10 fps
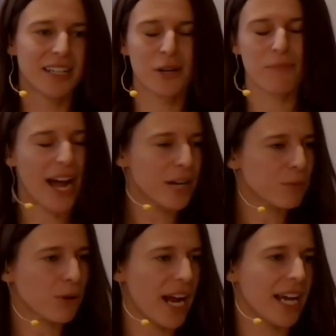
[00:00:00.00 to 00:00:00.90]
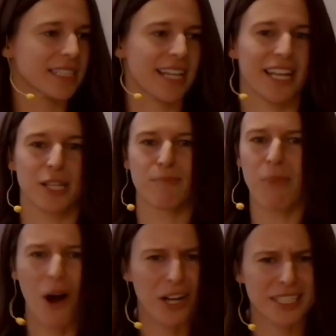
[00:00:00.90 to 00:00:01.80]
bad press and the
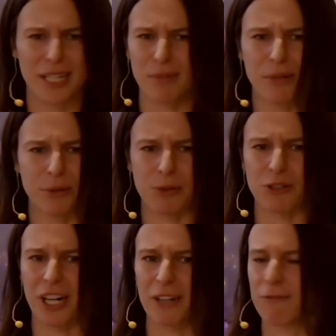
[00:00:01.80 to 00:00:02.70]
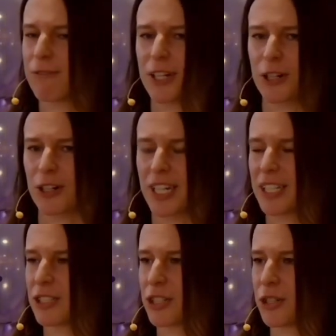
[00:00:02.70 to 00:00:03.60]
box that people were trying to fit her
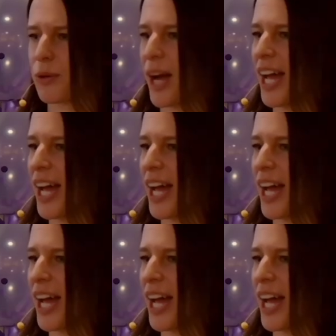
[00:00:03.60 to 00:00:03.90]
into